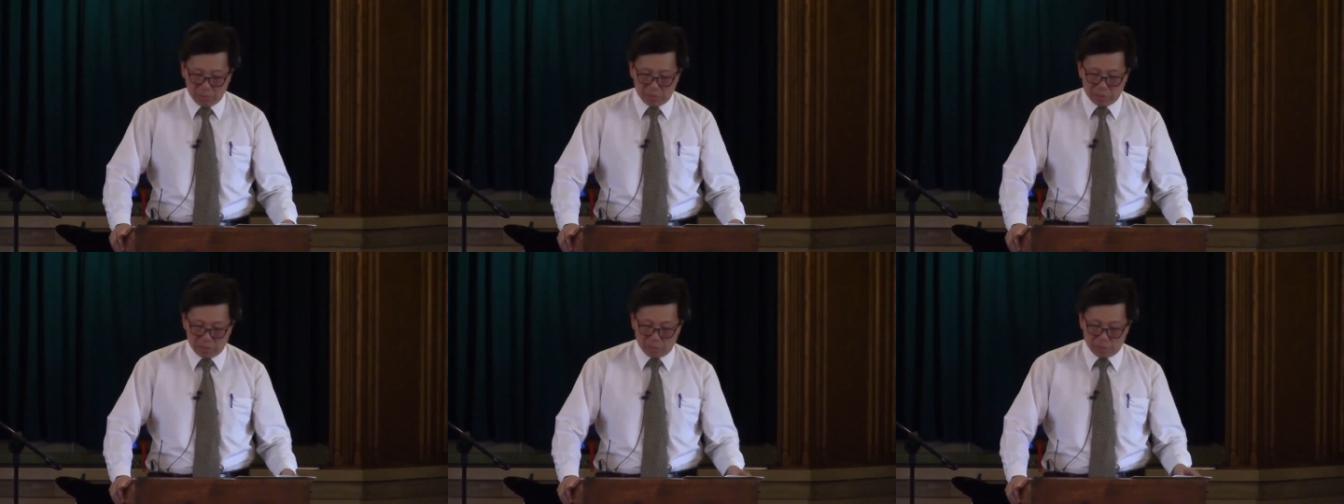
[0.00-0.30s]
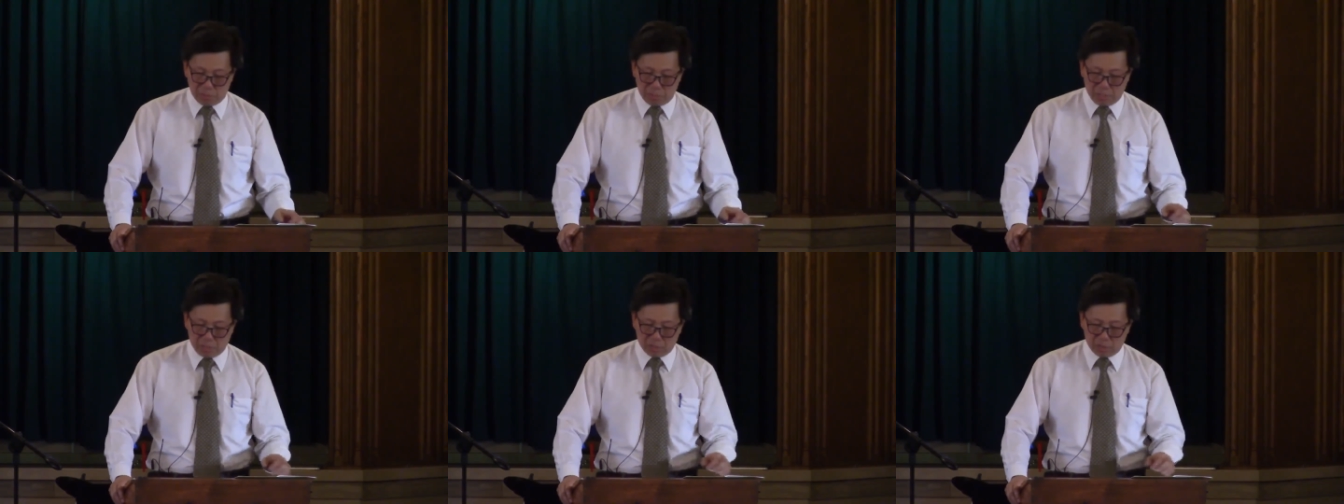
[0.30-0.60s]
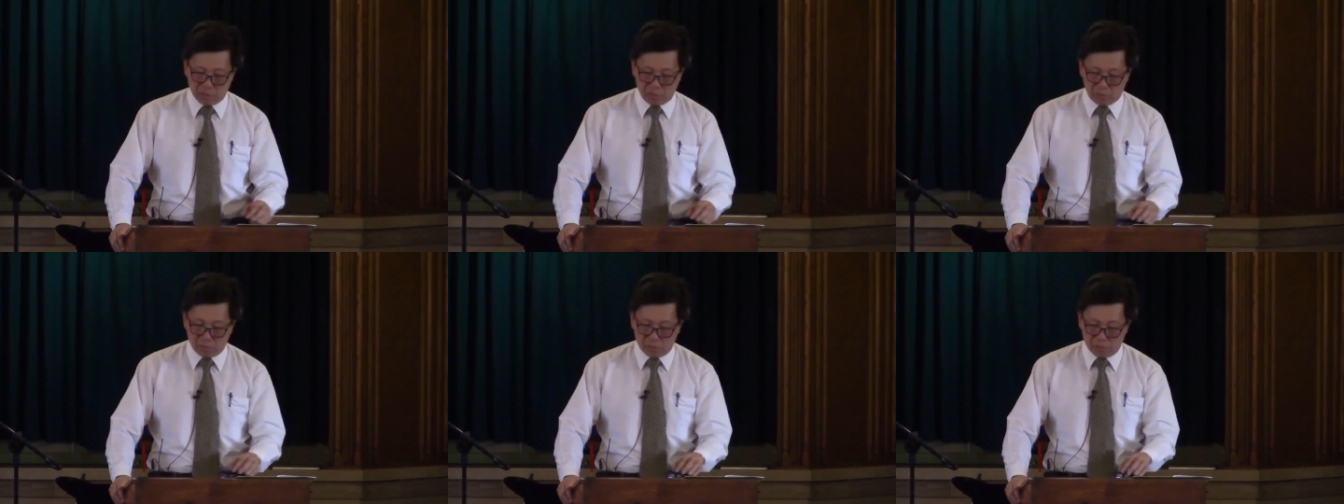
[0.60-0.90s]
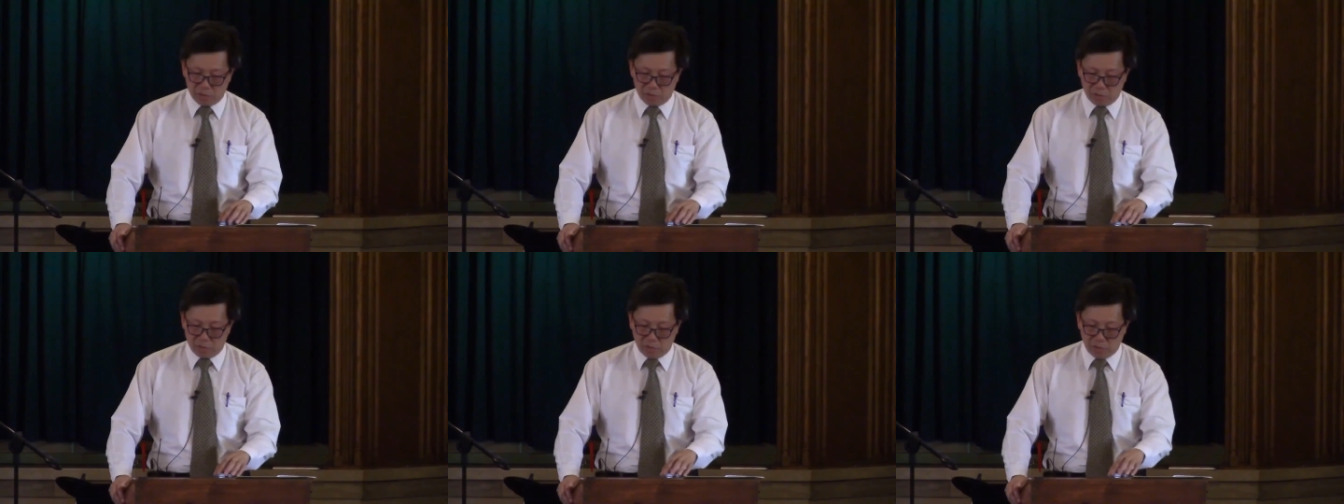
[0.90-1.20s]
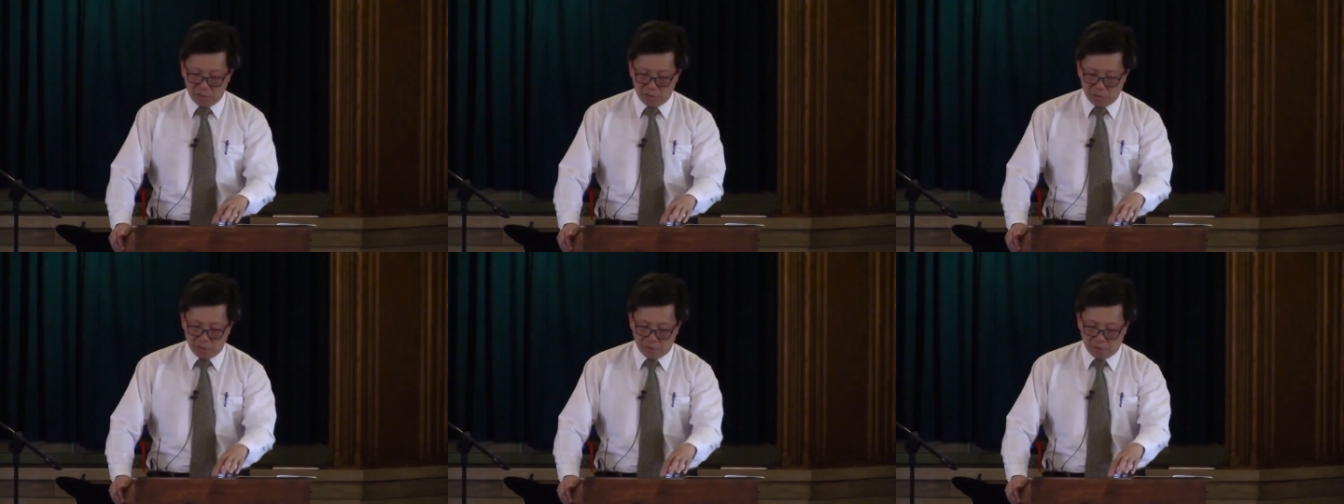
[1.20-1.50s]
It speaks of the
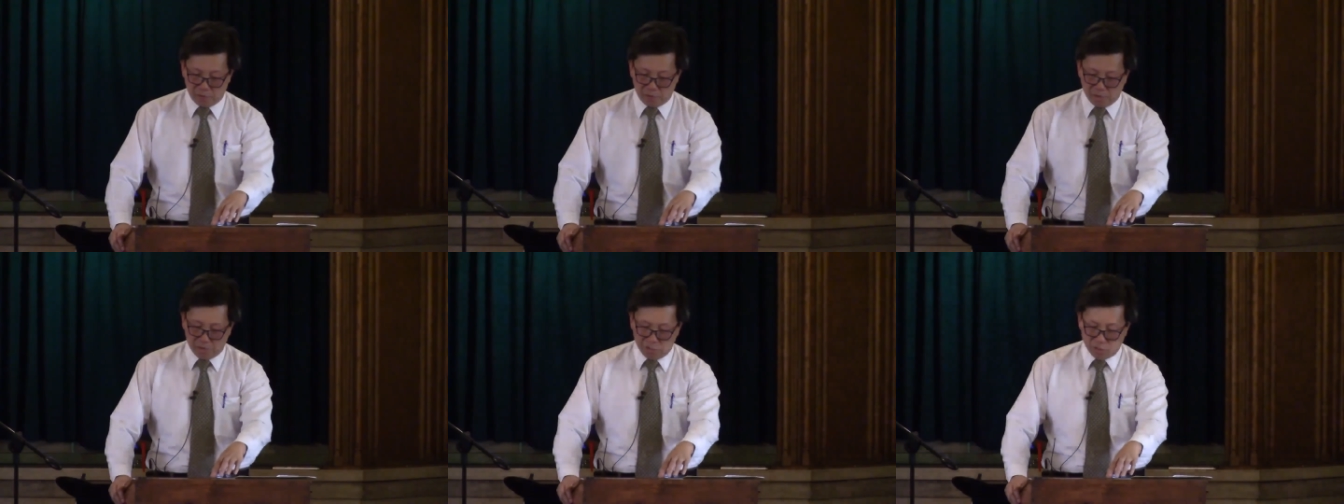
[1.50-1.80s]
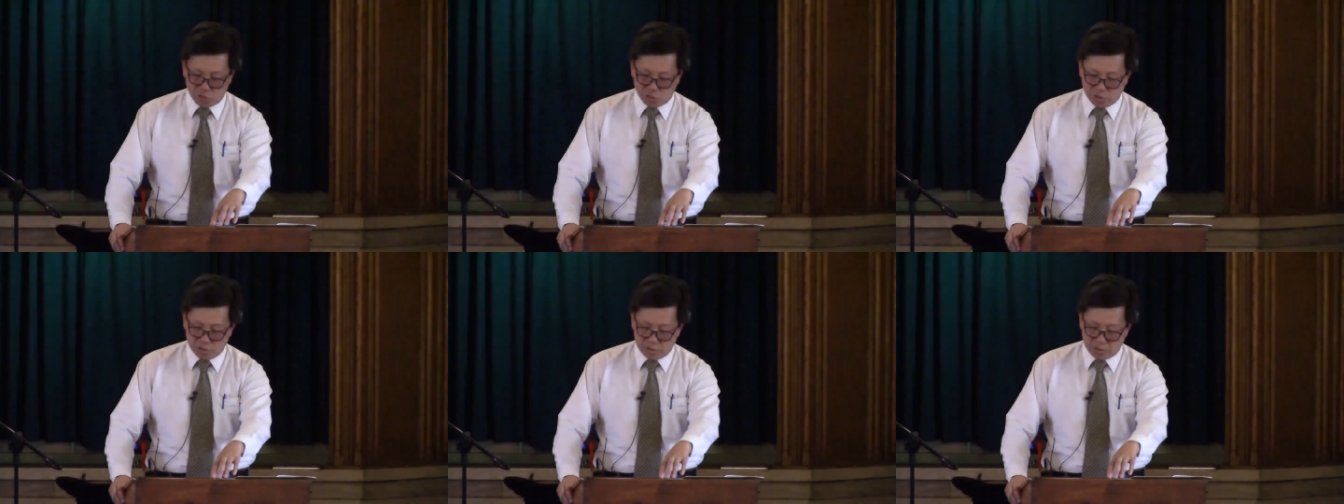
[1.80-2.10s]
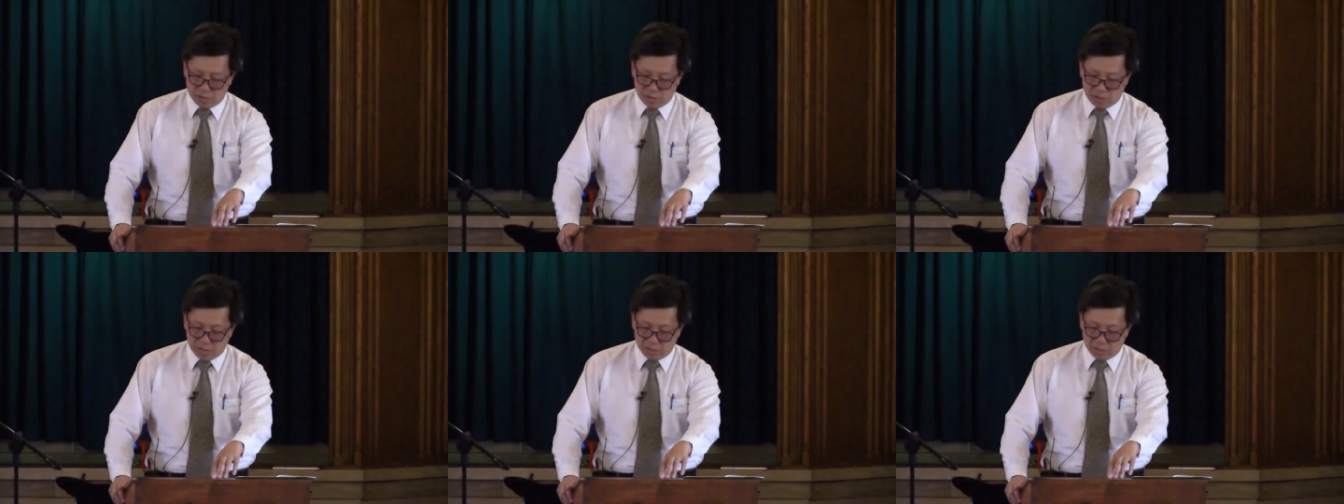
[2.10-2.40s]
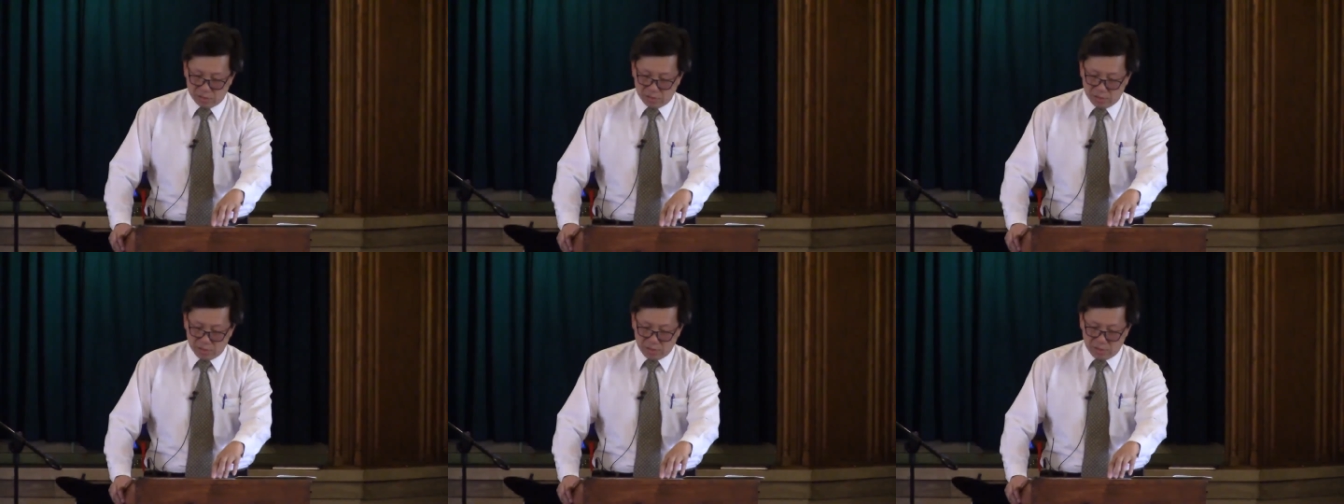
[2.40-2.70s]
efficacious and